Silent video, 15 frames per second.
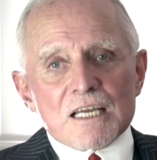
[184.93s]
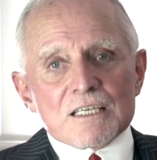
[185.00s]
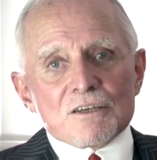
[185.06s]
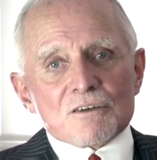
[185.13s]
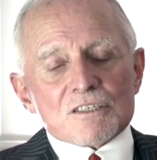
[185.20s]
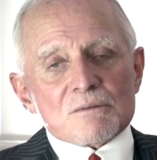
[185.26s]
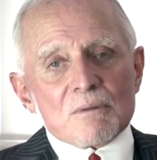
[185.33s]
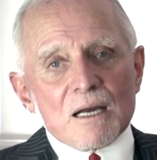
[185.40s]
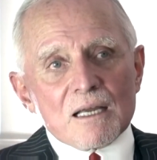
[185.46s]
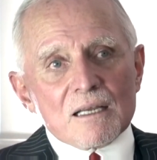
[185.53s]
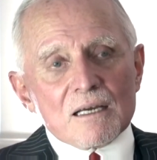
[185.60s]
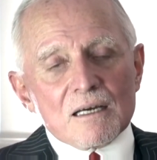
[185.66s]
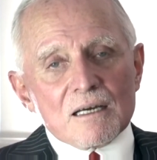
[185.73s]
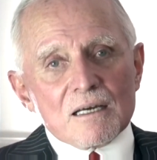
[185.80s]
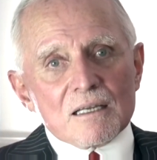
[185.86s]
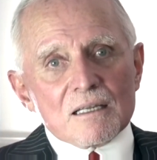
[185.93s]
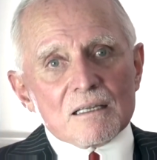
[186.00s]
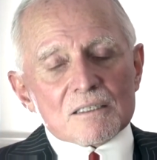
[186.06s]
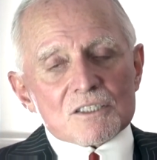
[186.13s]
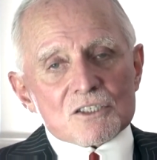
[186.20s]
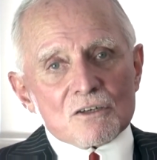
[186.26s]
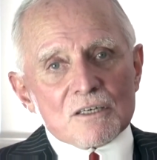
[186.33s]
10 years of
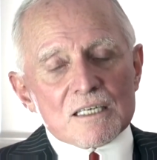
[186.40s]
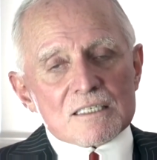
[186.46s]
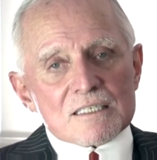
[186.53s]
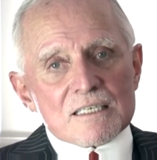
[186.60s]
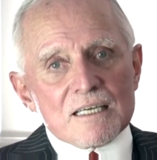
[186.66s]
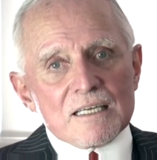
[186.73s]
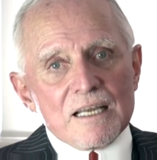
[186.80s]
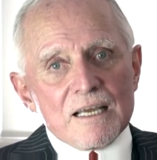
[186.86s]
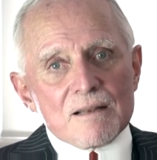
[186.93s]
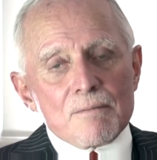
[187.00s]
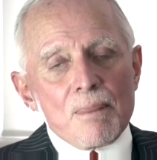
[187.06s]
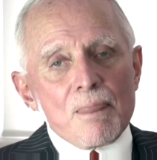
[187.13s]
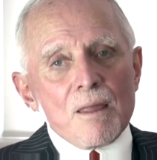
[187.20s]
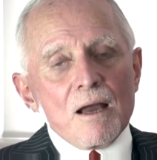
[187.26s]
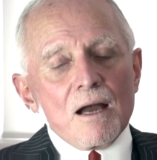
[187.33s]
my starting CNN,